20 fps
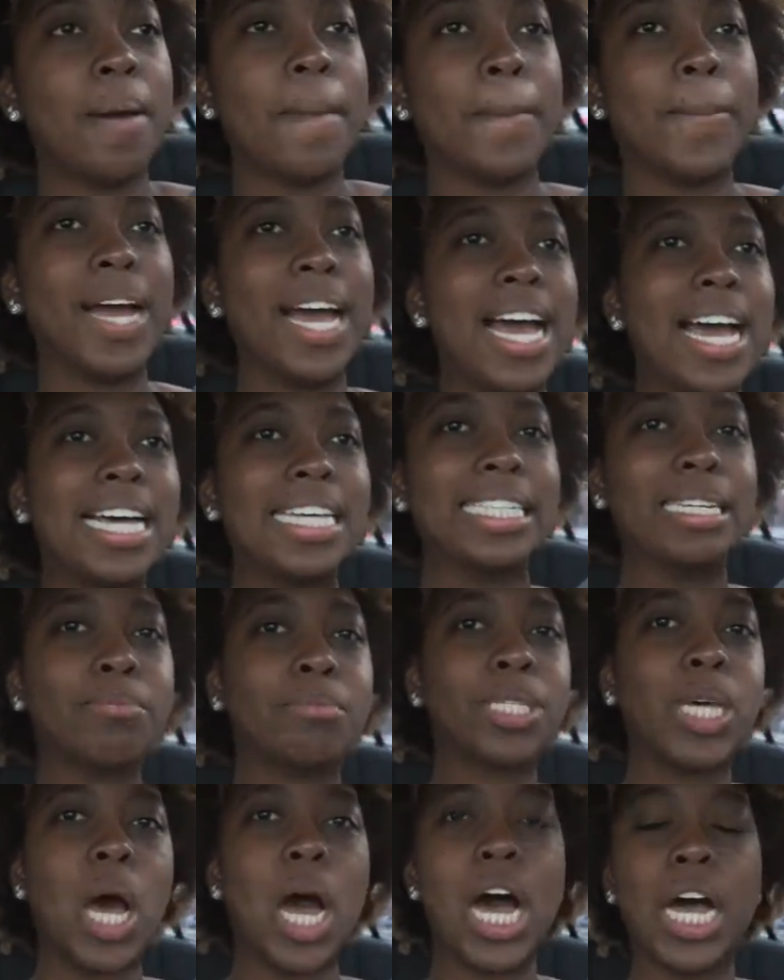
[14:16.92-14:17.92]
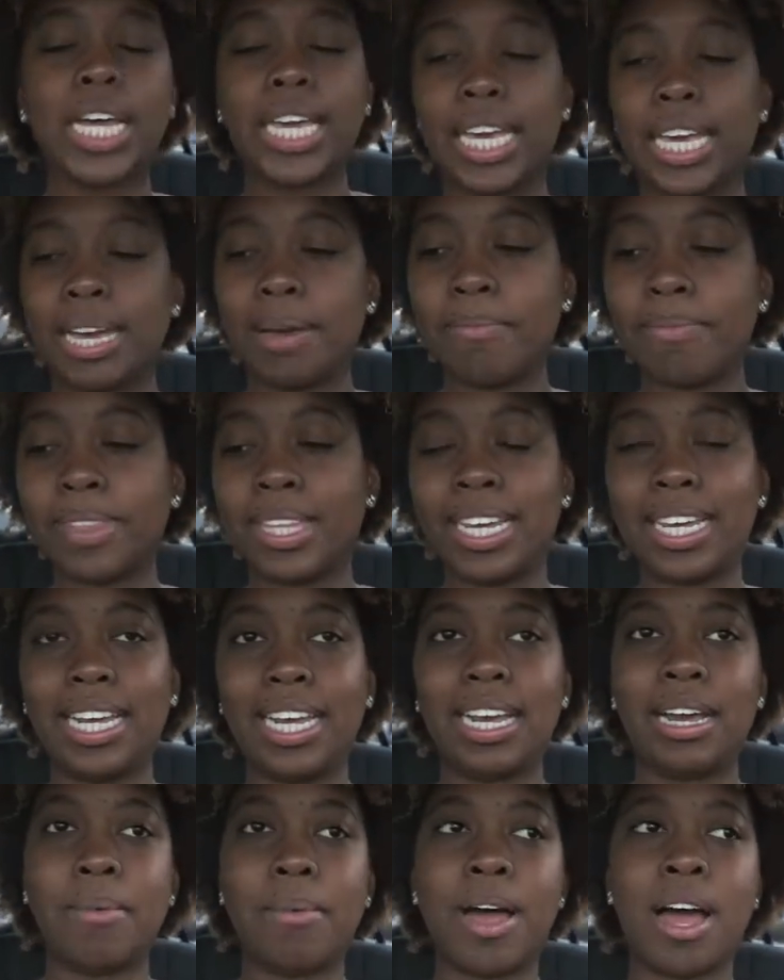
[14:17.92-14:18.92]
But as I'm talking, I'm
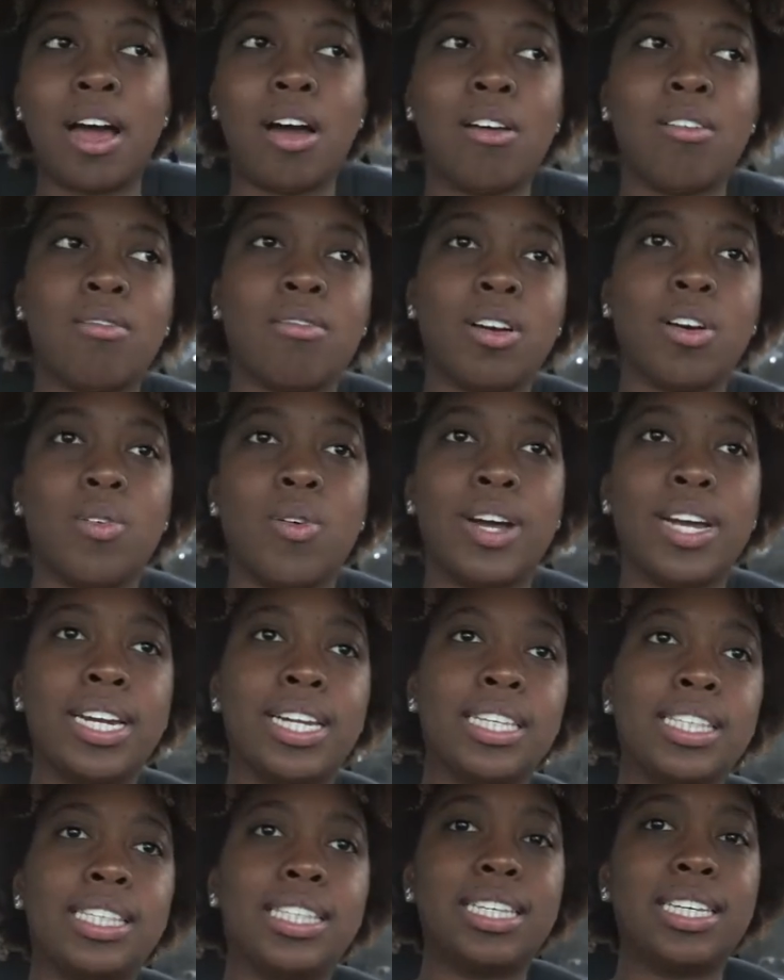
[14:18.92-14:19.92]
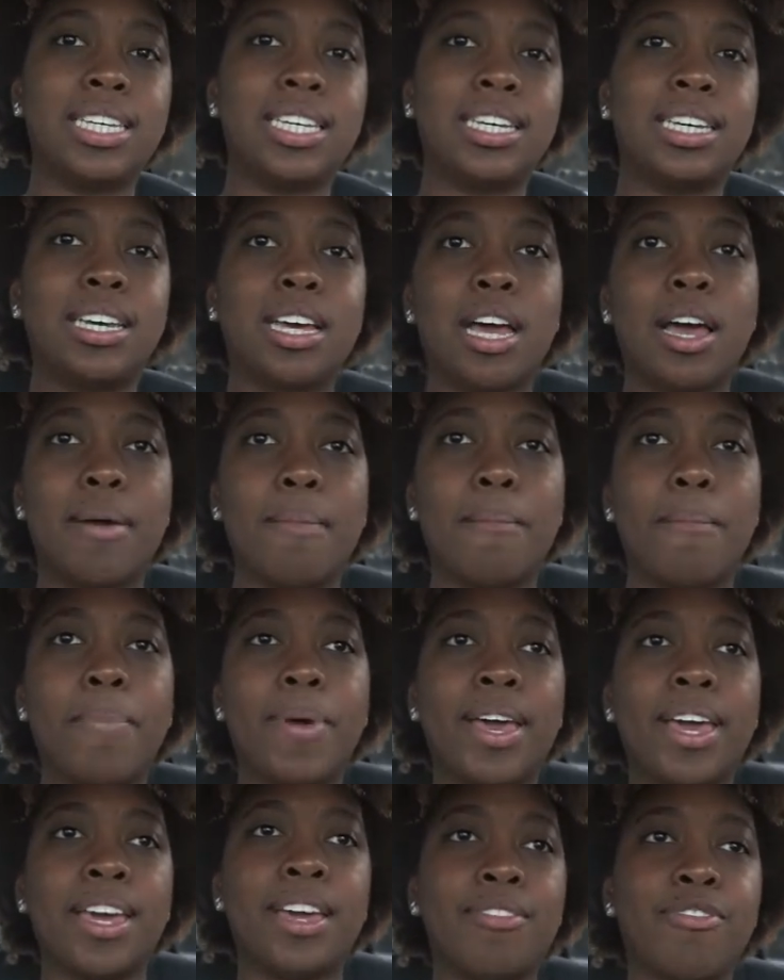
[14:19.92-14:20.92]
thinking about going to see
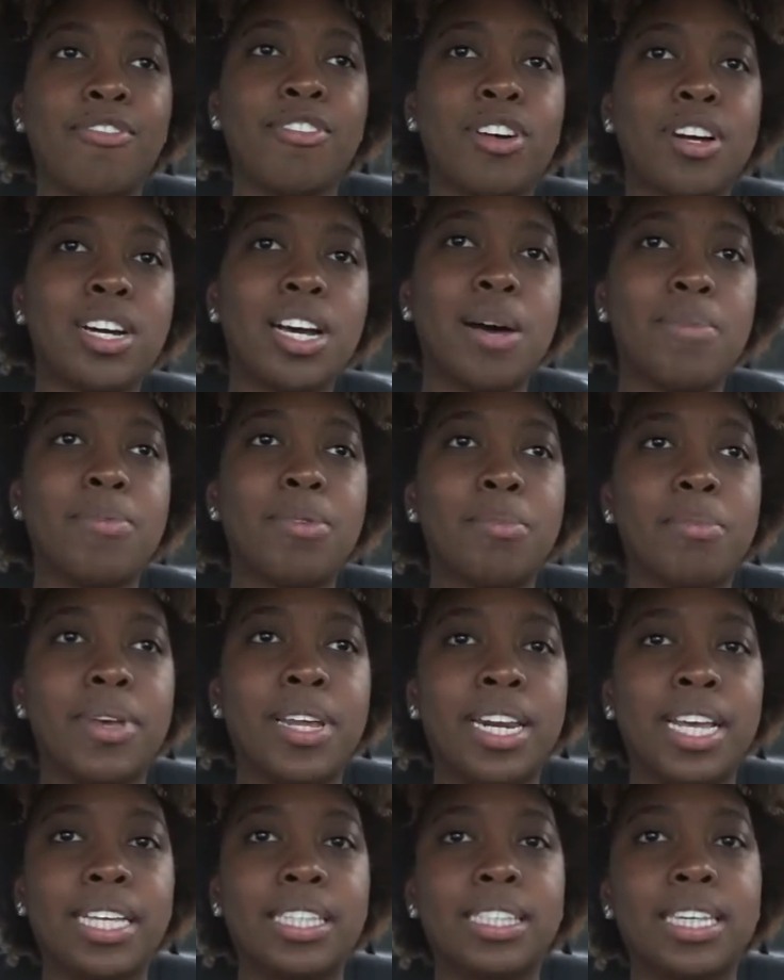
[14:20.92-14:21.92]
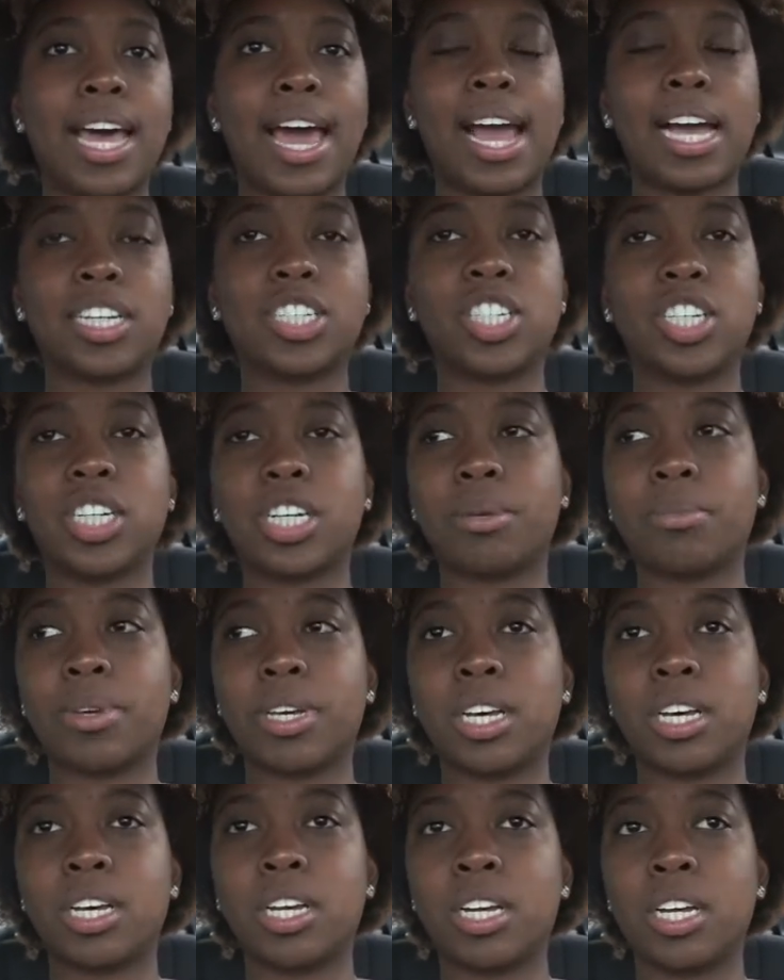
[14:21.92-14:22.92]
Bae for a couple minutes actually,
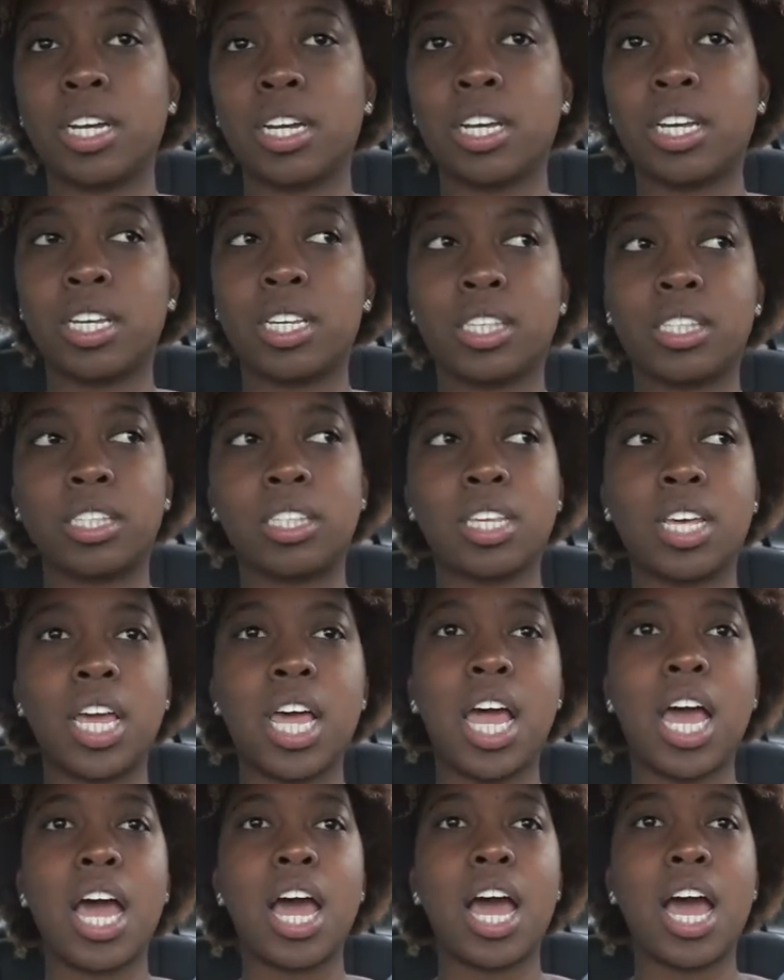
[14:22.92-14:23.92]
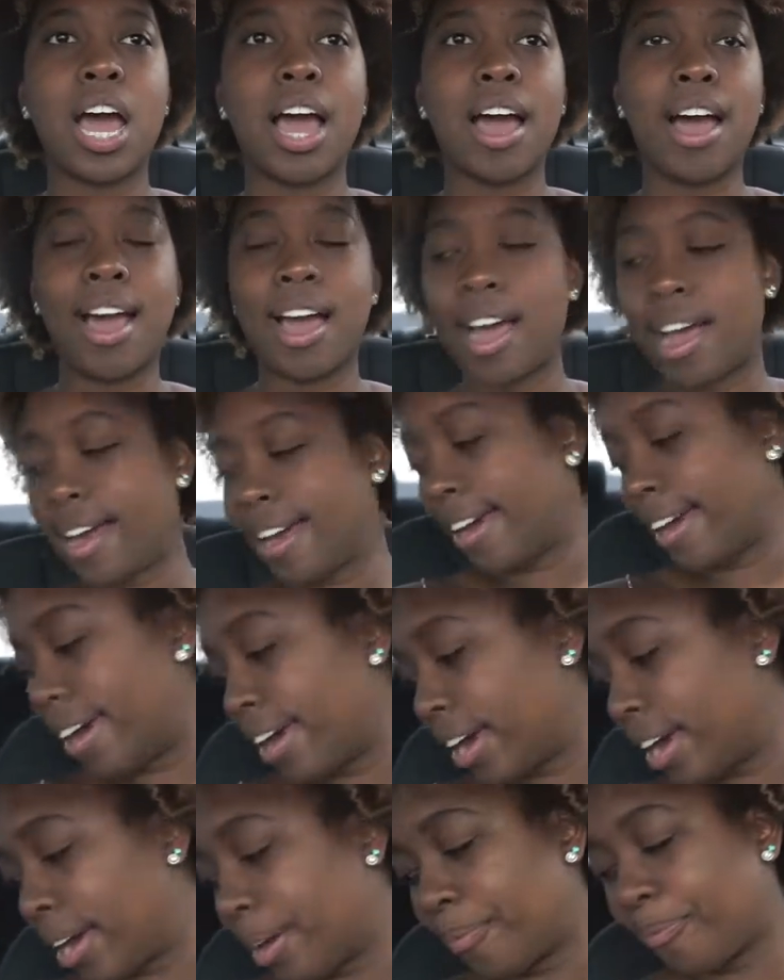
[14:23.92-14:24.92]
because
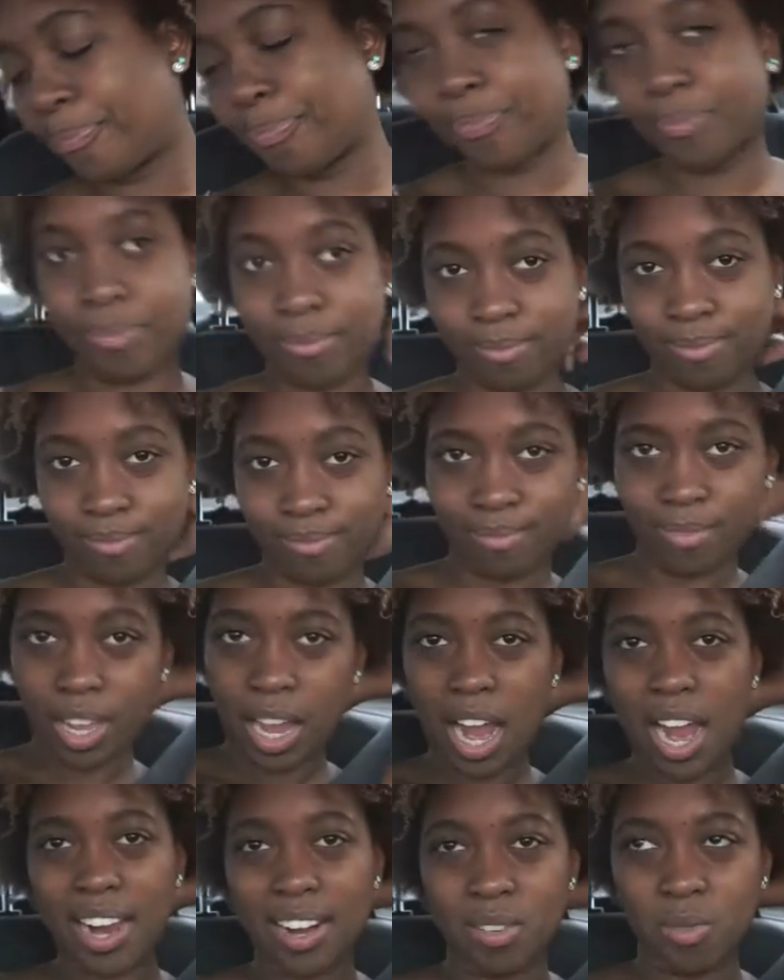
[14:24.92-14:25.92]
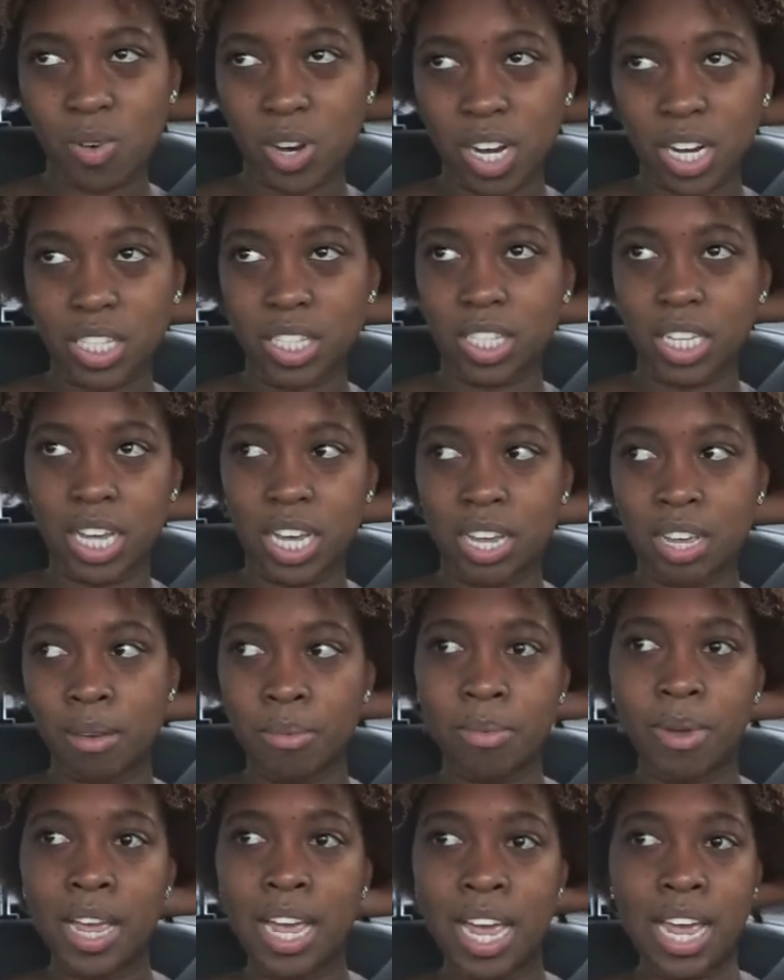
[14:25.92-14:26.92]
I kind of want to see him.